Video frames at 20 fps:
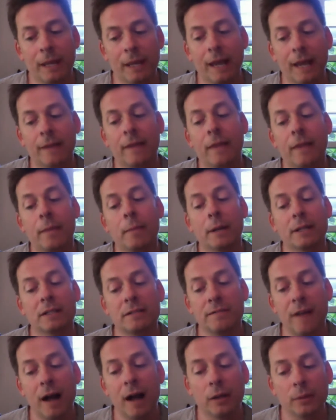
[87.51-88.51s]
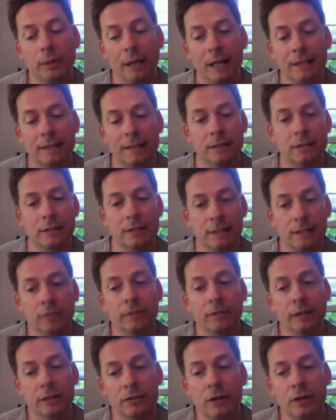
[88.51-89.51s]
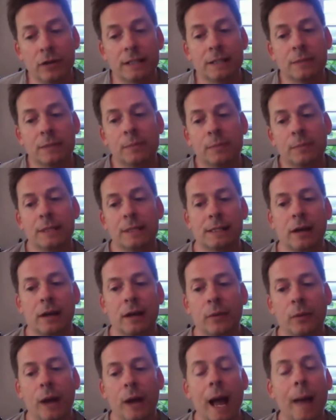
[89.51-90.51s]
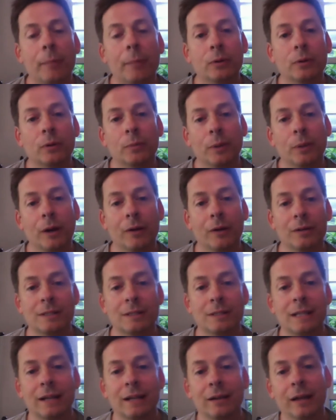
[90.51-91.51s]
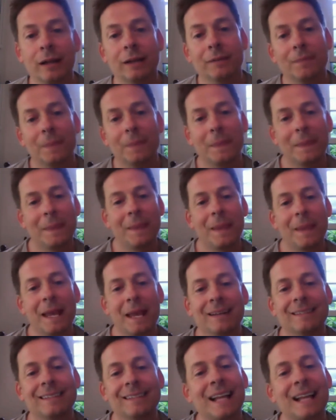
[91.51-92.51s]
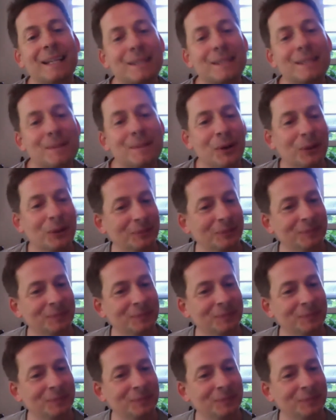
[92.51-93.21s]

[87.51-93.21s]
and then the months following as Sylvie tries to piece together what happened to her parents that night. And that's the book.